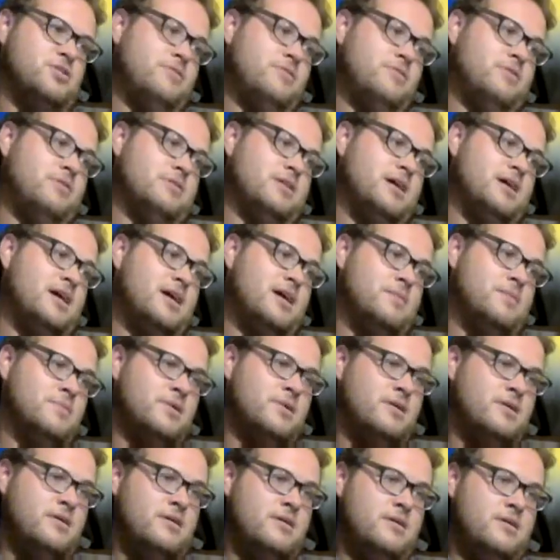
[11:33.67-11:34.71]
I thought Tom
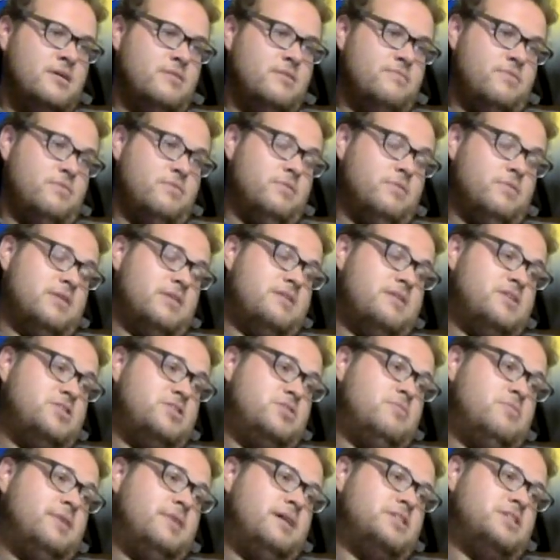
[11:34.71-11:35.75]
for what the
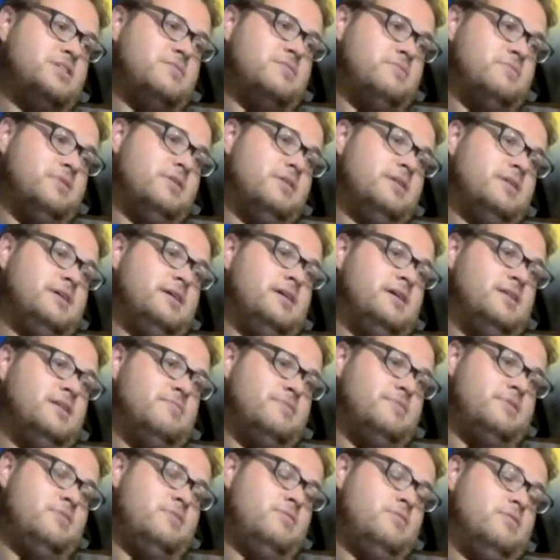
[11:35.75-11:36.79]
situation really is
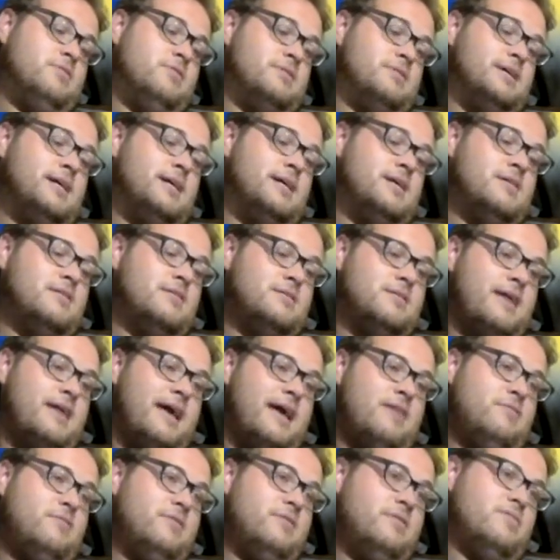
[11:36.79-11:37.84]
when you look at it,
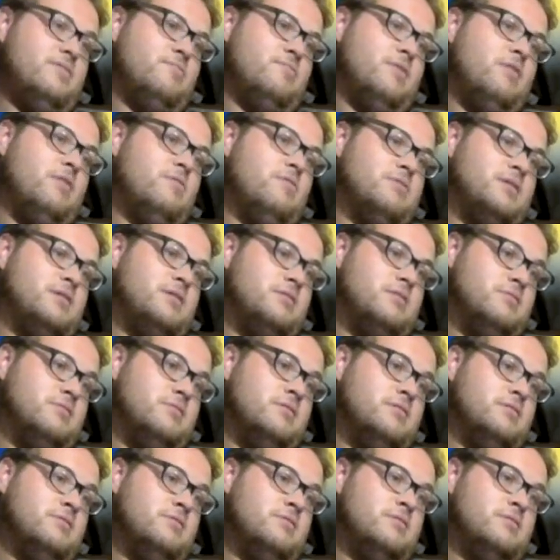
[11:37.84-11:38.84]
handled it as well as he could.